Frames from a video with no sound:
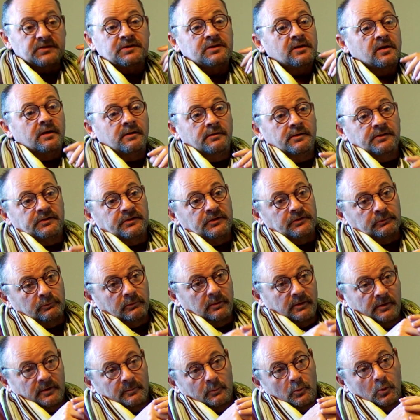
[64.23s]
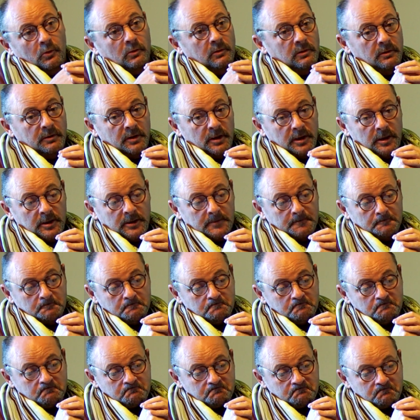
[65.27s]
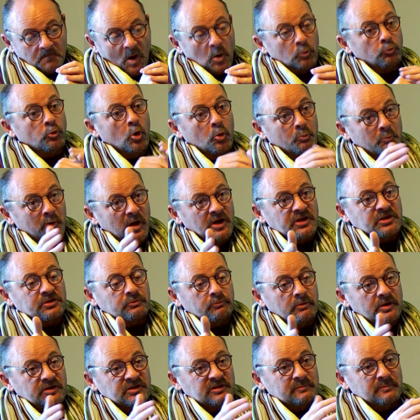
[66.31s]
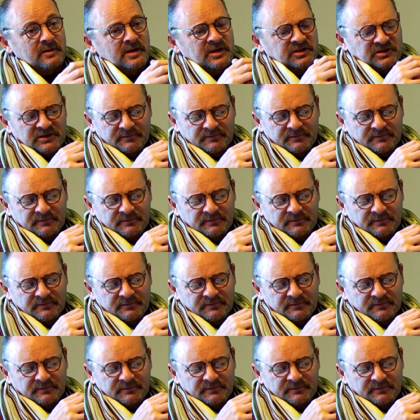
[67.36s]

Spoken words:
say, this is one of the more robust resumes